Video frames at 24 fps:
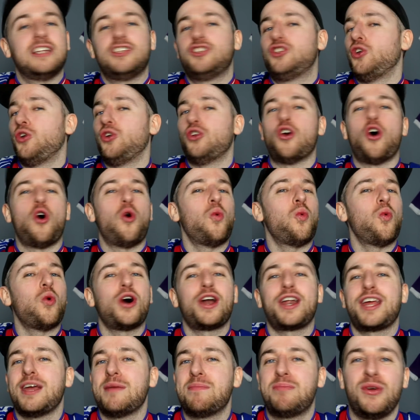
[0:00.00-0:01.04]
Do not
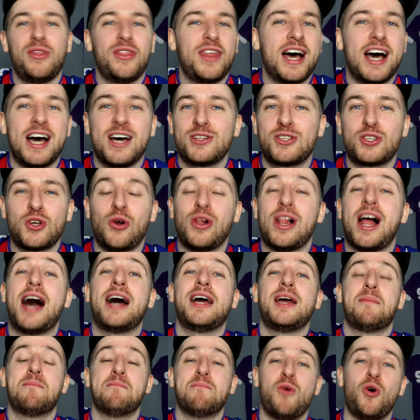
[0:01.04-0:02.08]
worry about that at all. I
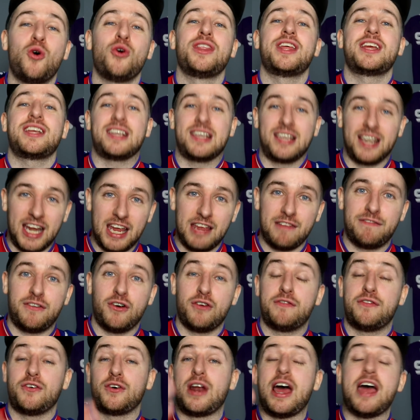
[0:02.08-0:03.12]
am more than grateful
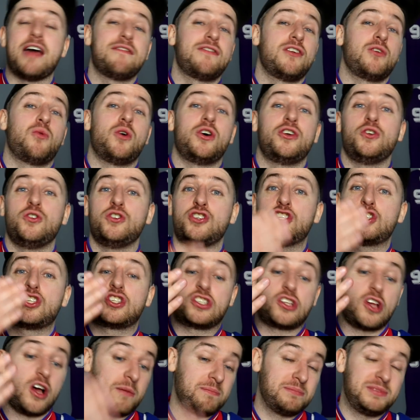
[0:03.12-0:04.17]
for everyone who's
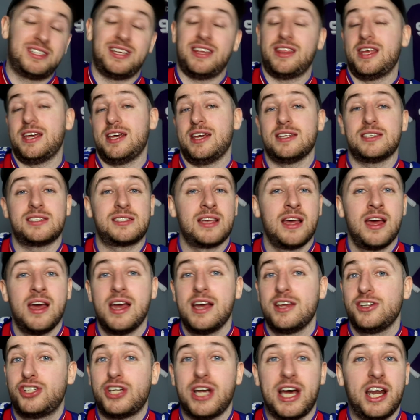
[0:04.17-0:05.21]
subbed to this
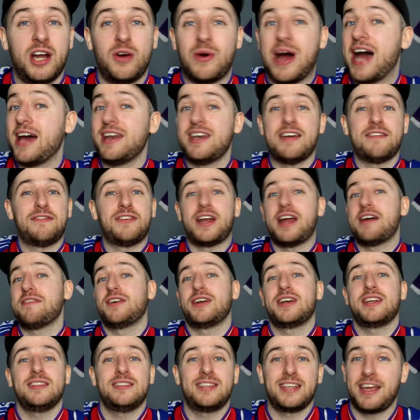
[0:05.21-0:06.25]
channel. I never ever
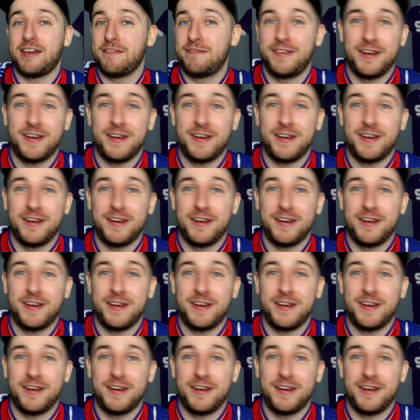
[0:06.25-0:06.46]
need to get